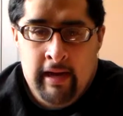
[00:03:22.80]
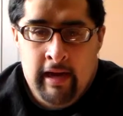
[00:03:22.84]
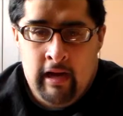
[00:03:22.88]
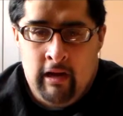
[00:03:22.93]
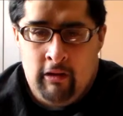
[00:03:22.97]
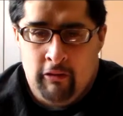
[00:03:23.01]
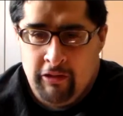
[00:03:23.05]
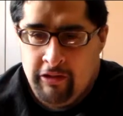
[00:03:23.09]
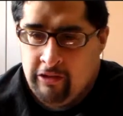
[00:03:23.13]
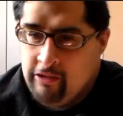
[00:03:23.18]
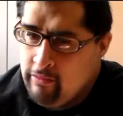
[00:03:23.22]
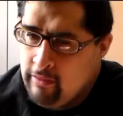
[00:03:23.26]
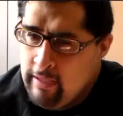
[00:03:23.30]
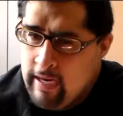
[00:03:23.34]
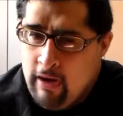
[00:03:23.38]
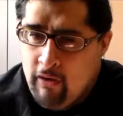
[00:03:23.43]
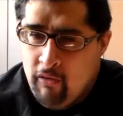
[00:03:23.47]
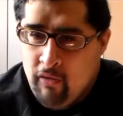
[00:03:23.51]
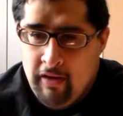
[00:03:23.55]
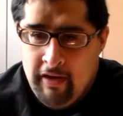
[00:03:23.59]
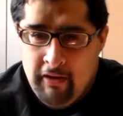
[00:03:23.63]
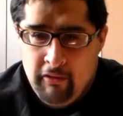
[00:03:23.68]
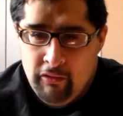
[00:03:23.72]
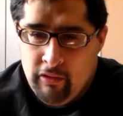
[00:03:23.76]
Hello, sir,
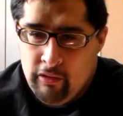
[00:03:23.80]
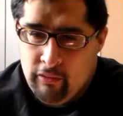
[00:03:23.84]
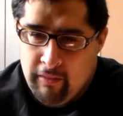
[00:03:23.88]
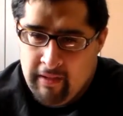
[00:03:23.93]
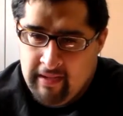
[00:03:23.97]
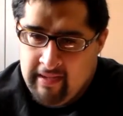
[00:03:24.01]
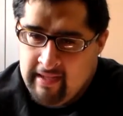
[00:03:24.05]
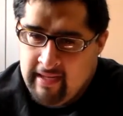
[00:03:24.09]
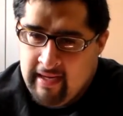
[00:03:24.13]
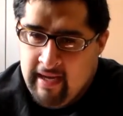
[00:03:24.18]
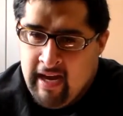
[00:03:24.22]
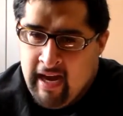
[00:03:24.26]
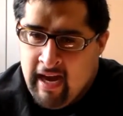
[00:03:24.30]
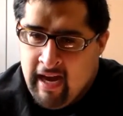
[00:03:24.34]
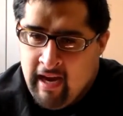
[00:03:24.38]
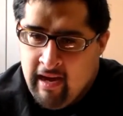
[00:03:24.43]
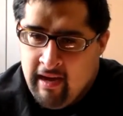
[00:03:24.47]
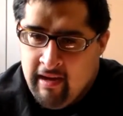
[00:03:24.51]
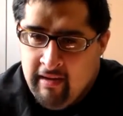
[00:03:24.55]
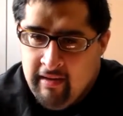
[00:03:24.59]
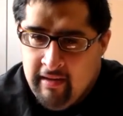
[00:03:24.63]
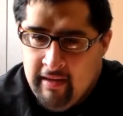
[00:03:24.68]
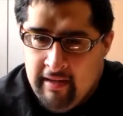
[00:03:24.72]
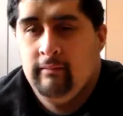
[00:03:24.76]
how are you doing
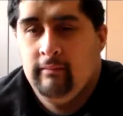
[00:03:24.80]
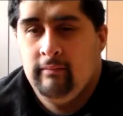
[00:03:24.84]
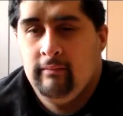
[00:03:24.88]
today?